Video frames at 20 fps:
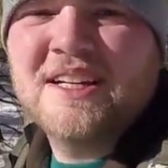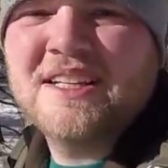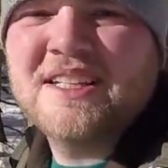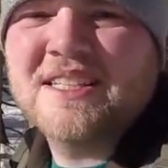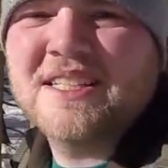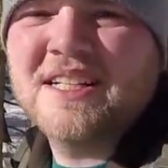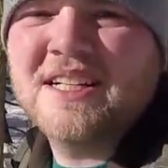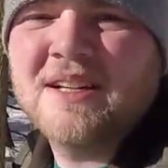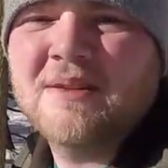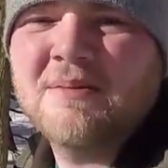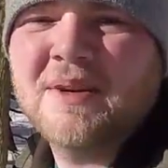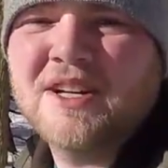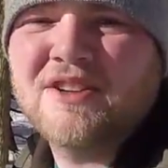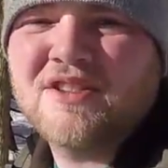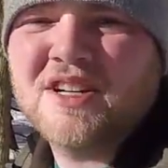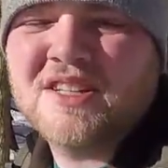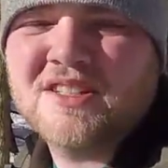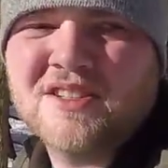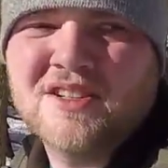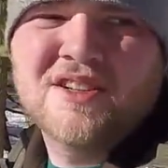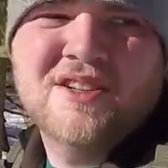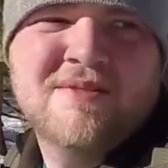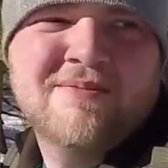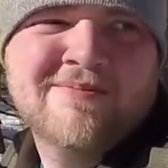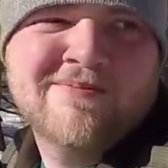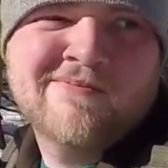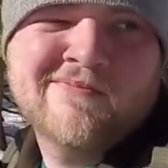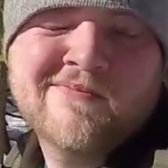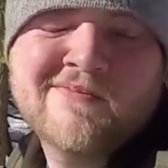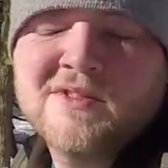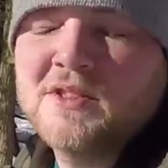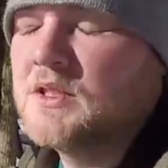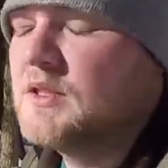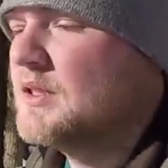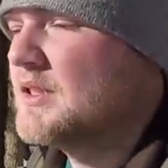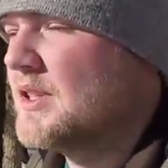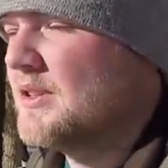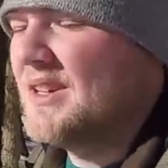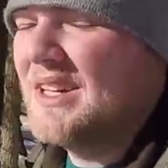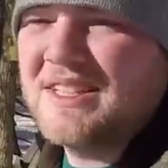sitting in my dresser.
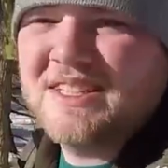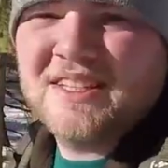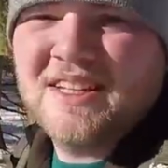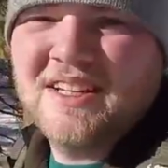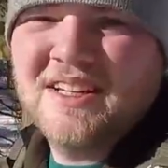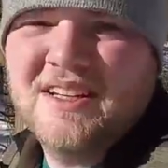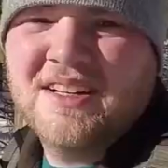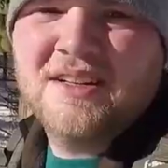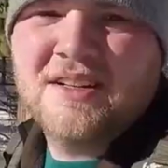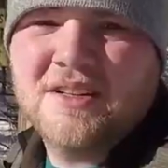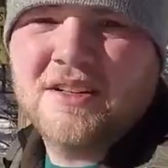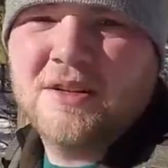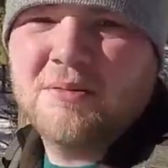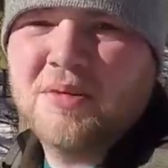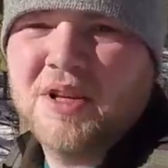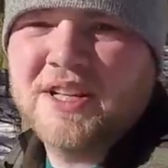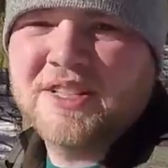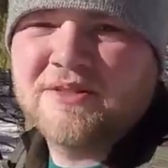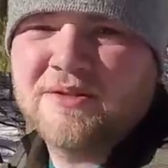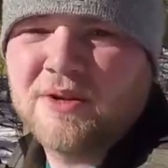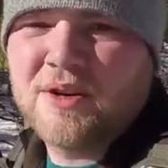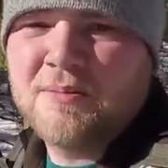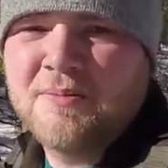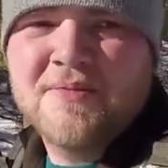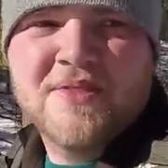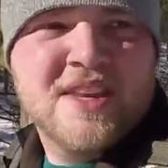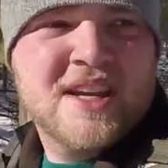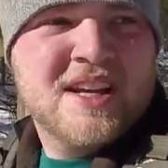So that's a good place for them.